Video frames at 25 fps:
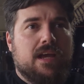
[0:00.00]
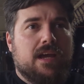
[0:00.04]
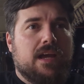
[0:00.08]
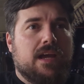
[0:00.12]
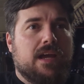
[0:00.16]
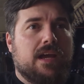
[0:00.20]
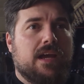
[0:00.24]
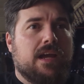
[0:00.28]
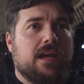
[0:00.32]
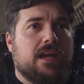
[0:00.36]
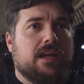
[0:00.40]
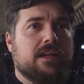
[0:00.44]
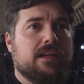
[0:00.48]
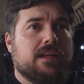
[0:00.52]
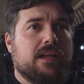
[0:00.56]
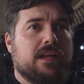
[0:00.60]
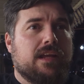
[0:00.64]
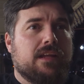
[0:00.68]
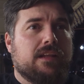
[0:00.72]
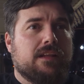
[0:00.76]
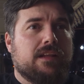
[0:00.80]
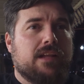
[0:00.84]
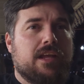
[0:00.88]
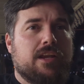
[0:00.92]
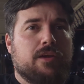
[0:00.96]

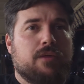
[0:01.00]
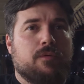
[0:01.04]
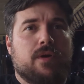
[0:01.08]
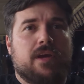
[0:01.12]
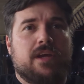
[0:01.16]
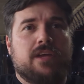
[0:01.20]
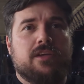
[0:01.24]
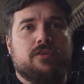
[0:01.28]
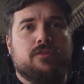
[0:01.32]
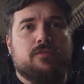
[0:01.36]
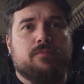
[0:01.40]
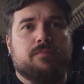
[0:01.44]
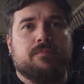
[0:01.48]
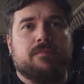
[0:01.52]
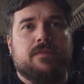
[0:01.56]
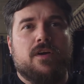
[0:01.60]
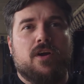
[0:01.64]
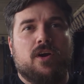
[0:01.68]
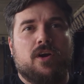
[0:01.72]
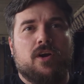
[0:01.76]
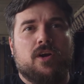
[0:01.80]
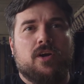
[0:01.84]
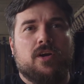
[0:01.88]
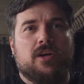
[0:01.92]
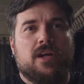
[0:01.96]
And anyway, you've
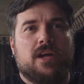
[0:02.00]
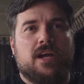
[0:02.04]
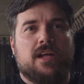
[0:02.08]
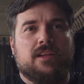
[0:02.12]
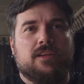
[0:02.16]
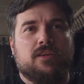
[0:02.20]
heard a